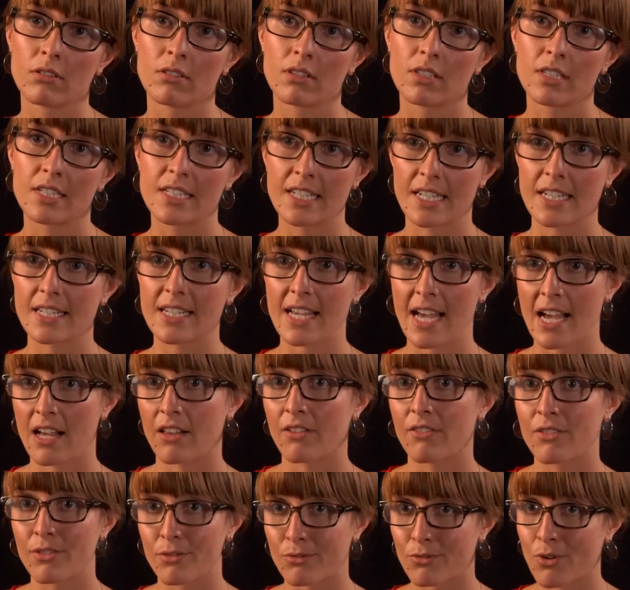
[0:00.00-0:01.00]
the
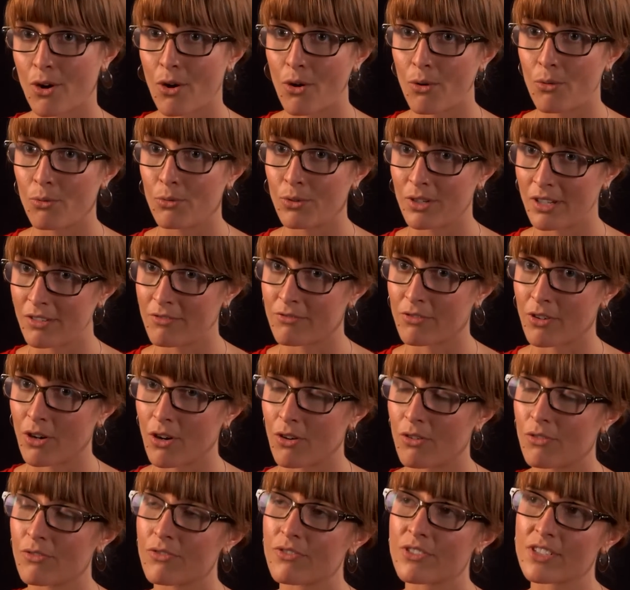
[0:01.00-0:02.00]
detail of the role would
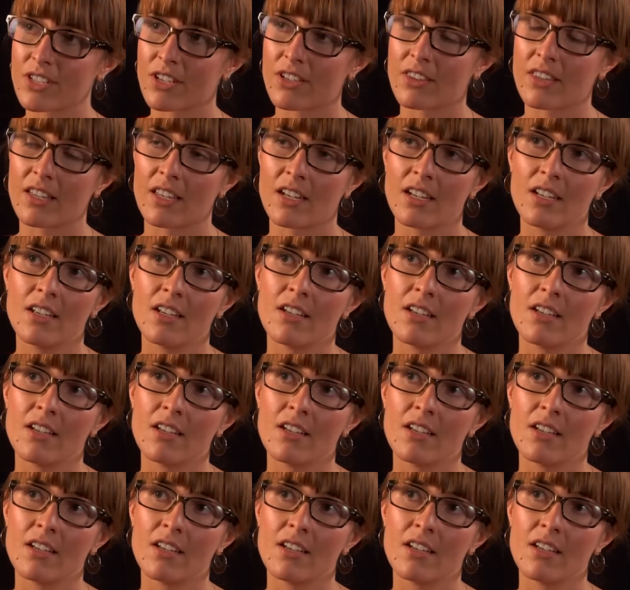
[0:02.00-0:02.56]
involve, so that